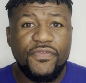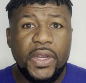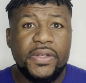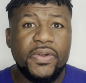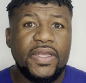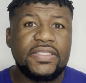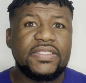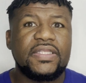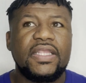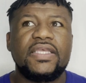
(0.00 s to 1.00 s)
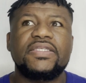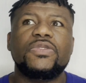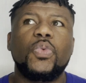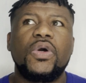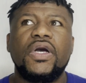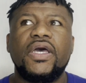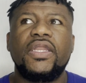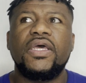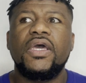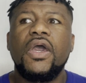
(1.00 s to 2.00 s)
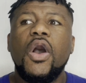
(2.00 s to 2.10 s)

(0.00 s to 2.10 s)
fragrance. This one